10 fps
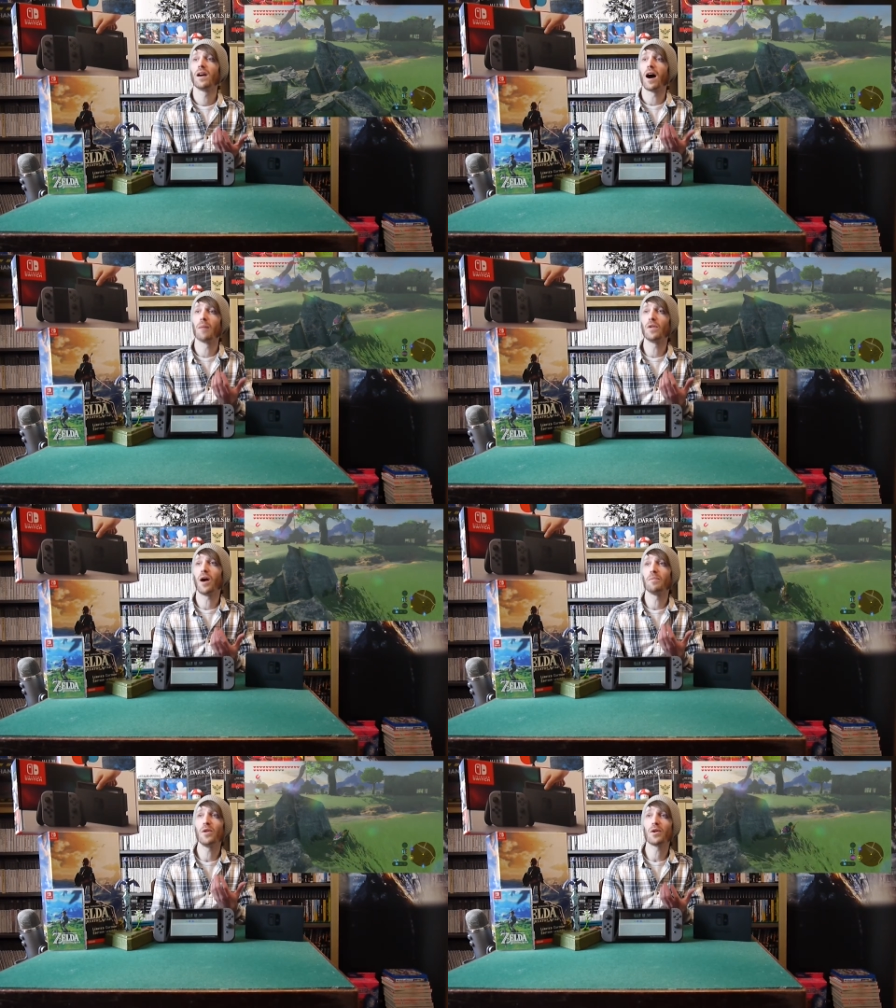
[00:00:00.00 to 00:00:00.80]
I'm
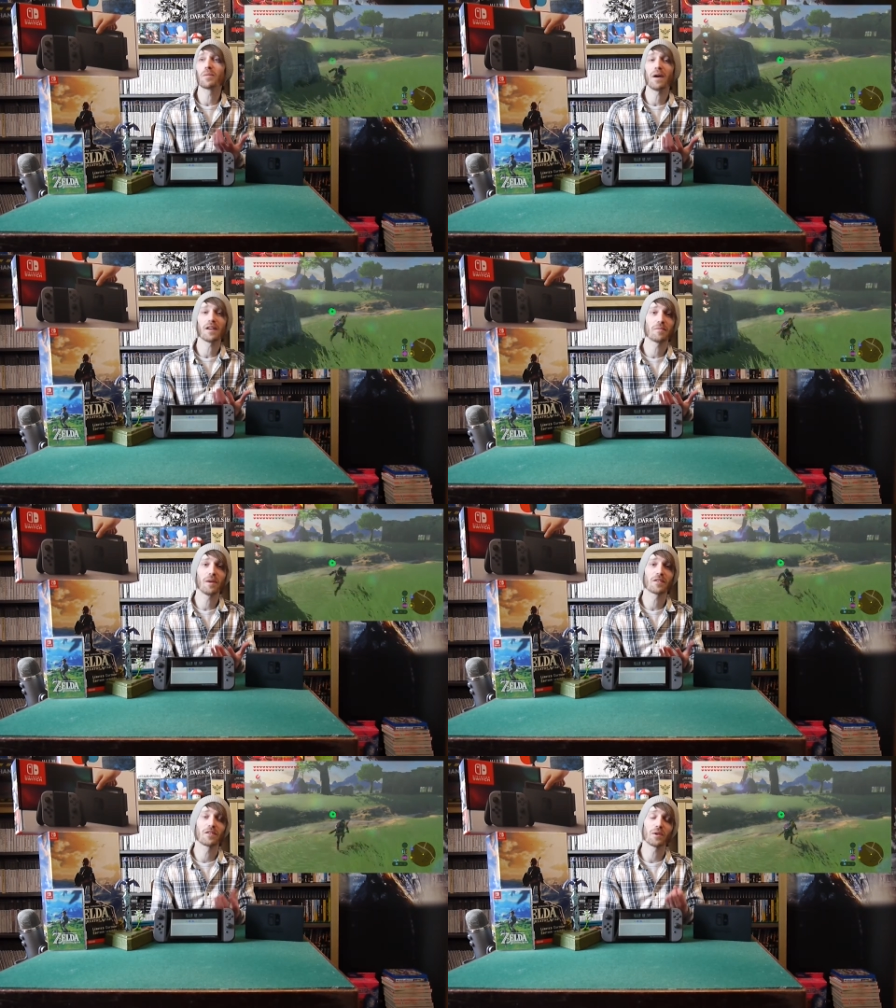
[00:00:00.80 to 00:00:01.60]
not a competitive
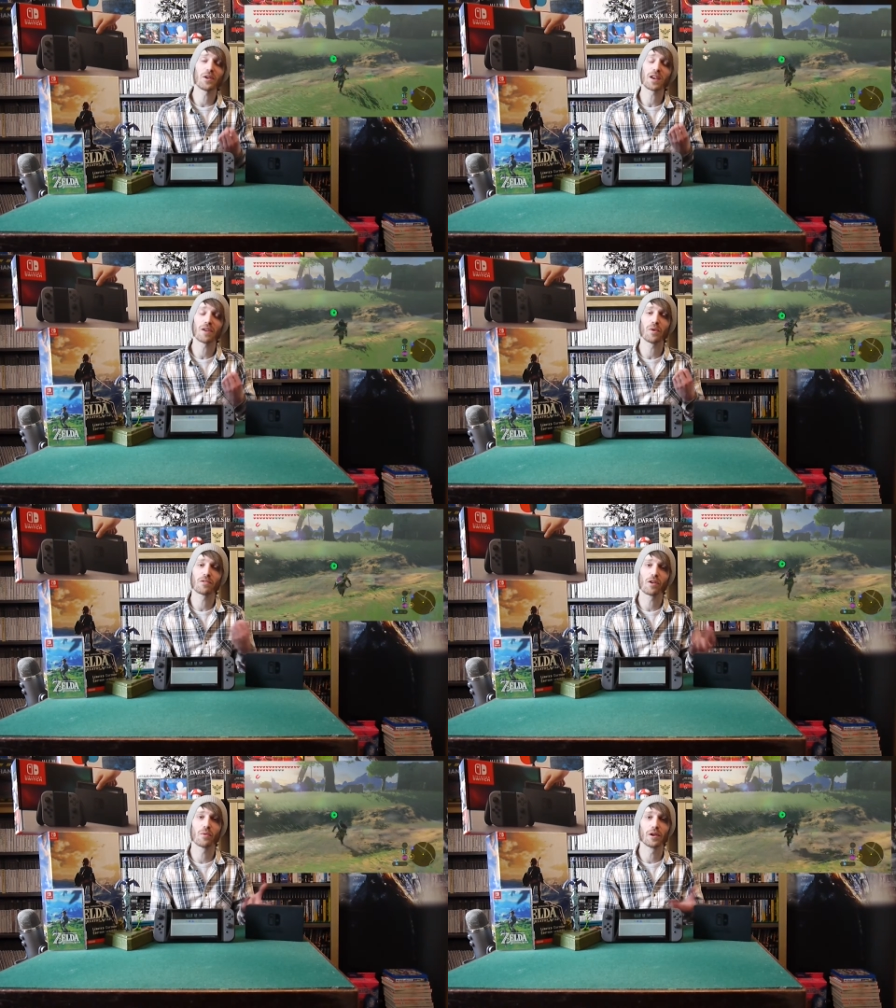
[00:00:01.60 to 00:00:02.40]
person, so I don't care
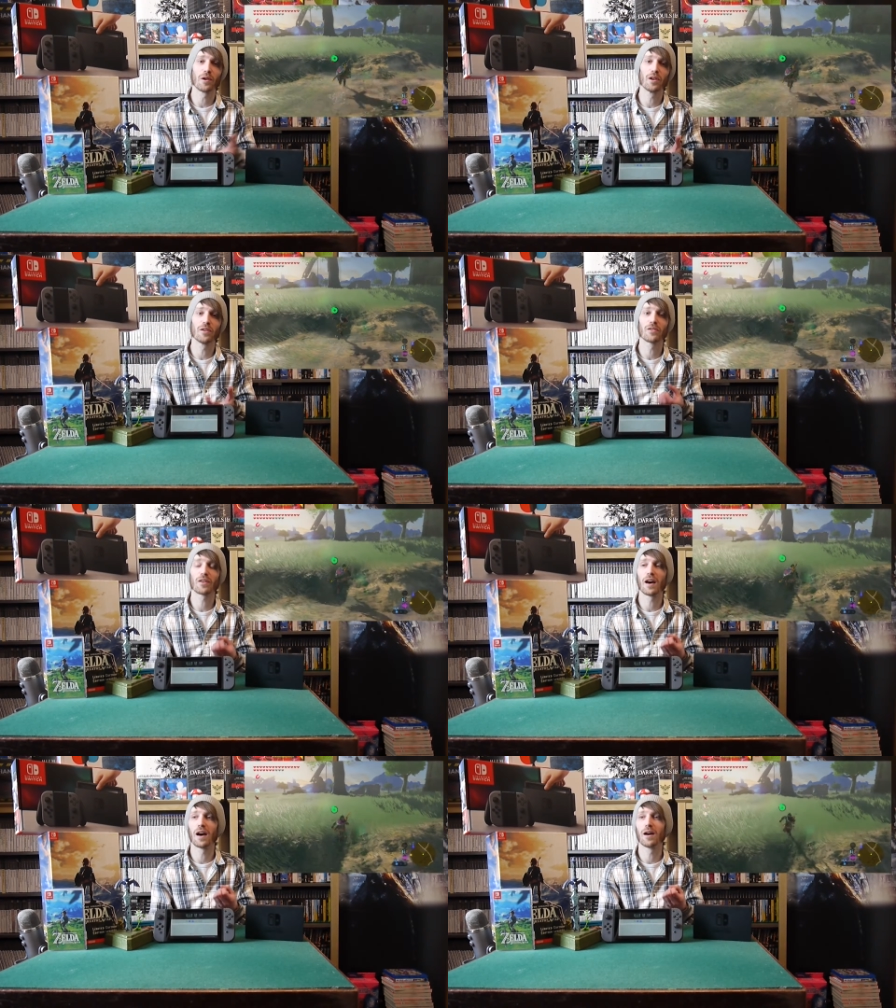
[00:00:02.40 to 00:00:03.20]
whether I win or lose.